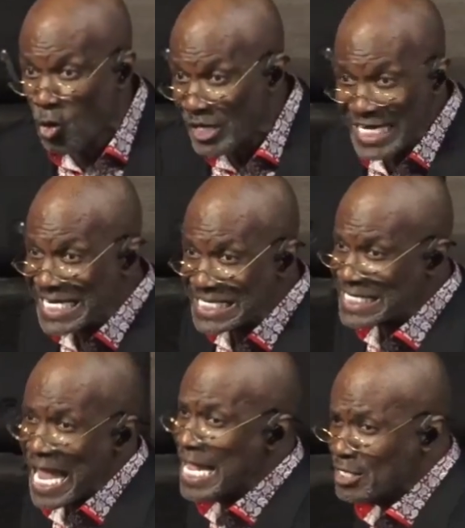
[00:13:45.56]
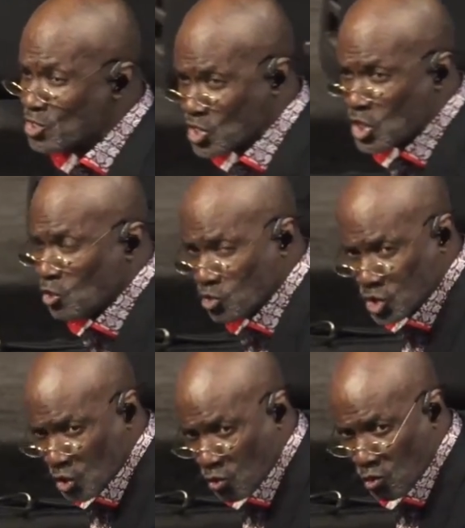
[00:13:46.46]
he sends you
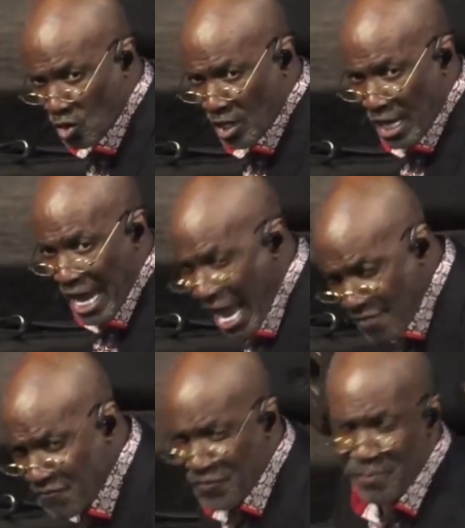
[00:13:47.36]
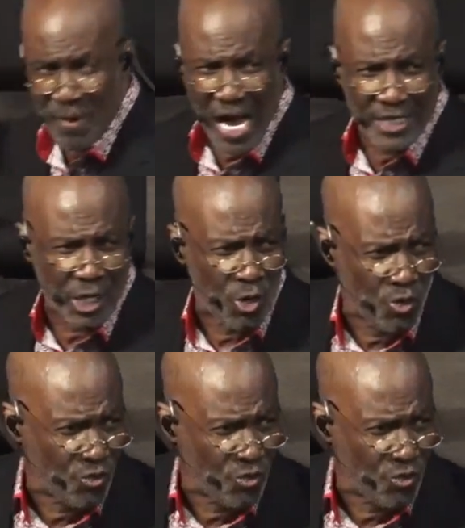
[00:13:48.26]
to. Everybody who